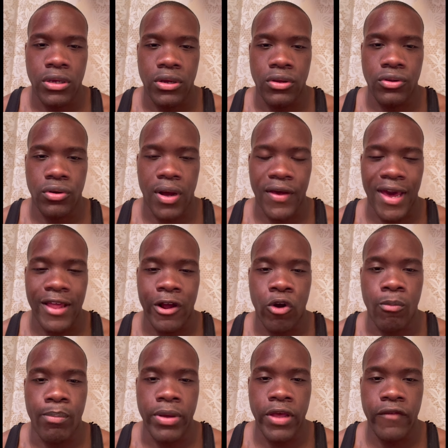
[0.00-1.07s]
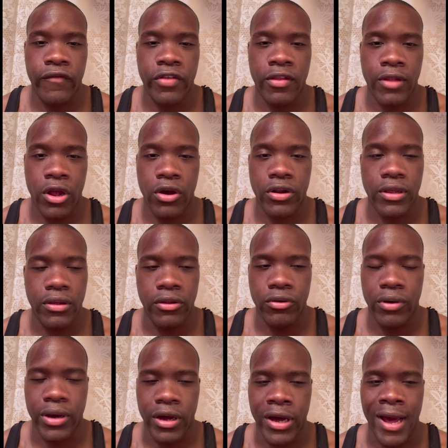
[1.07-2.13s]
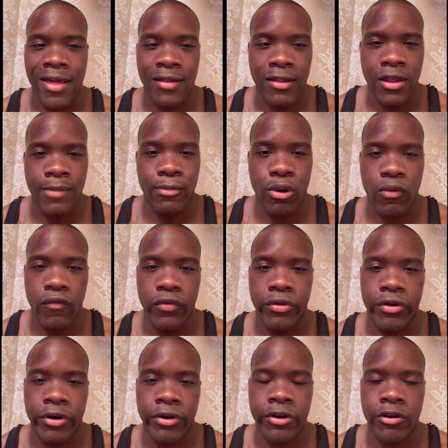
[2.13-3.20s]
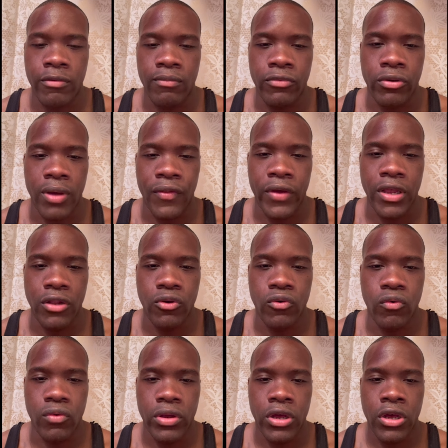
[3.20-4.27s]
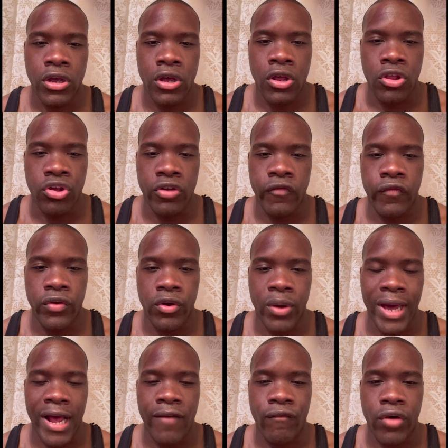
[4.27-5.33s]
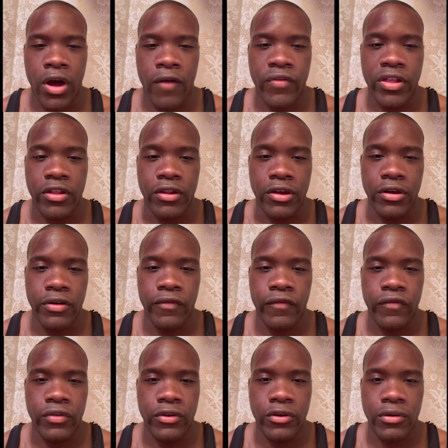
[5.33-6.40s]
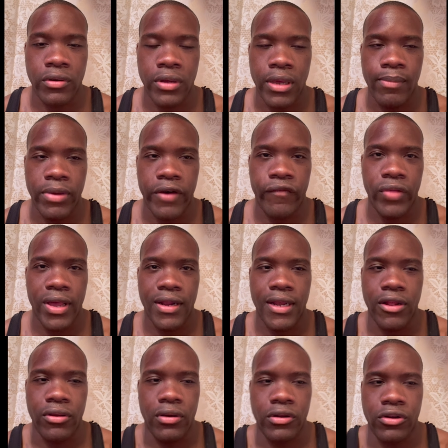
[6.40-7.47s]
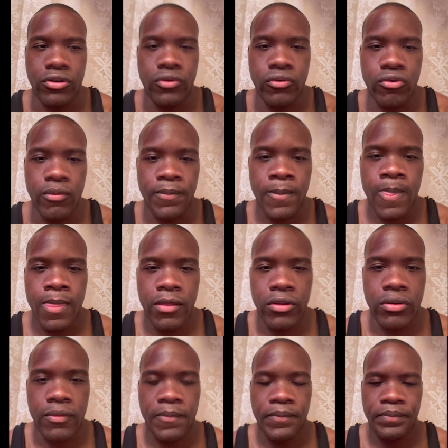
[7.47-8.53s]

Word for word: you know, I got the whole beef started, you know, I kind of stem over, um, I think, dude, Jim Field got involved in his stuff, you know, and but I feel like that uh, dude, you know,